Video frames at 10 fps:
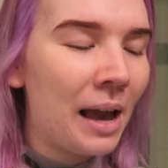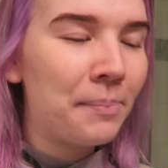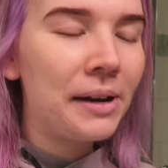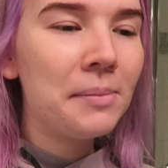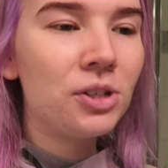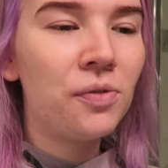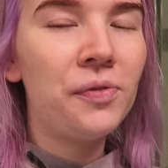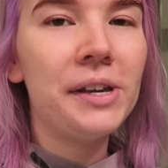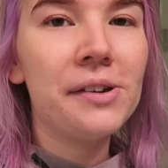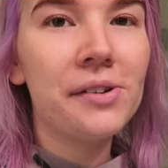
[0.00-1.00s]
Pretty much
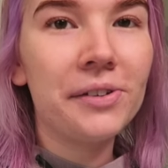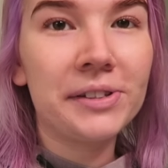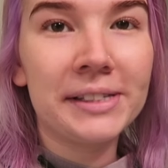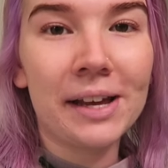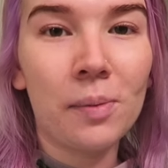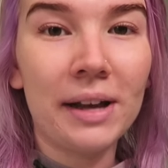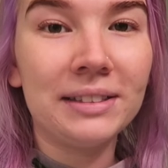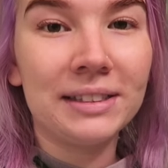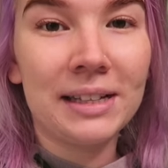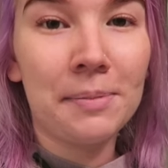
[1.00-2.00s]
feel
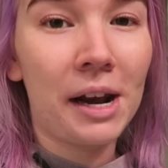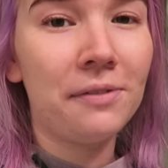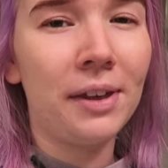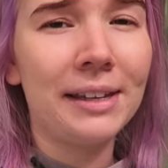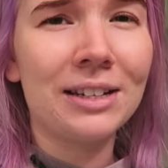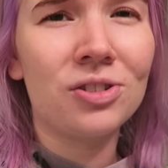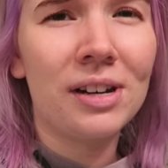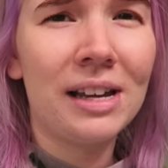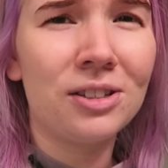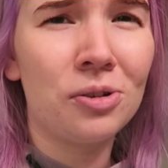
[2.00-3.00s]
sick-wise the same that I felt yesterday.